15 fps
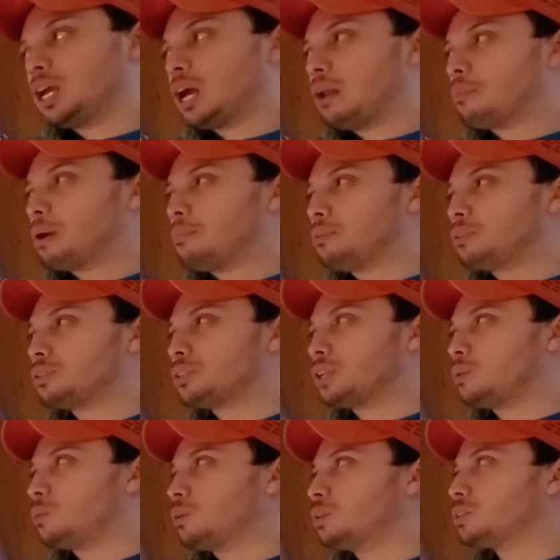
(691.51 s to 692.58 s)
And my
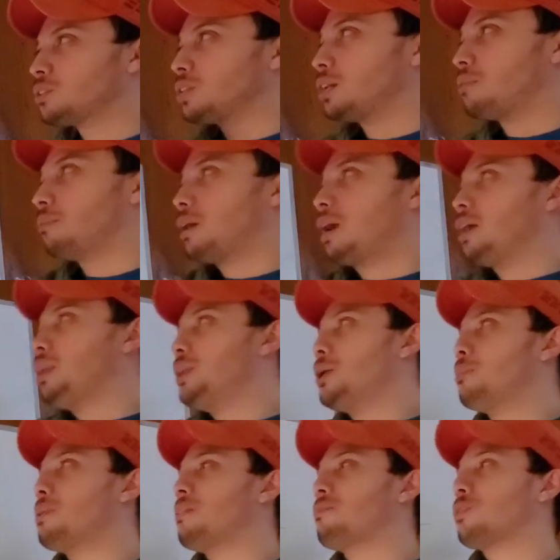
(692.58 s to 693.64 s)
mistake was that I
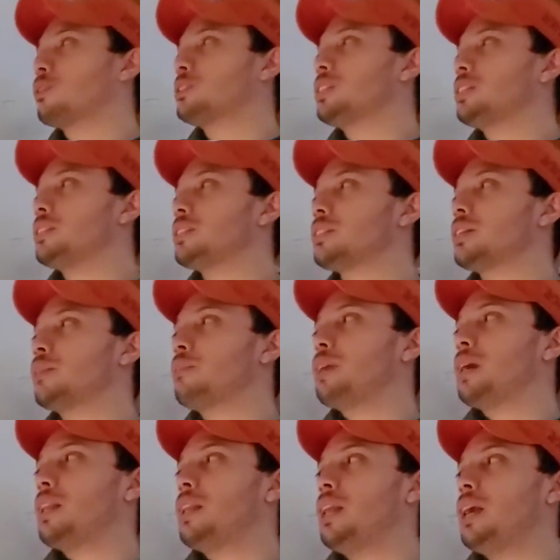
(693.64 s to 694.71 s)
know my vertex is going to
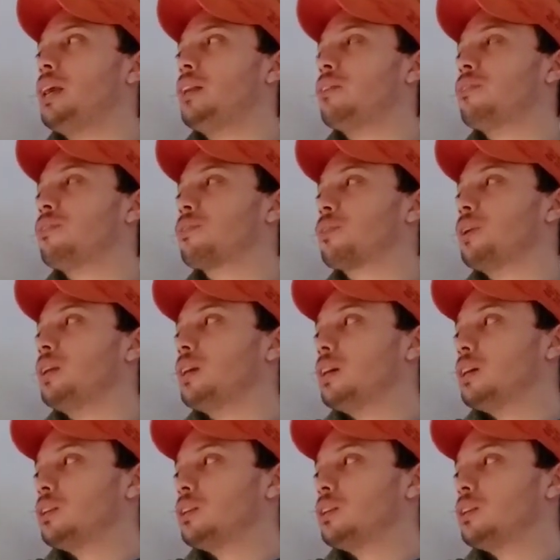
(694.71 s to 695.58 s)
be at negative 3.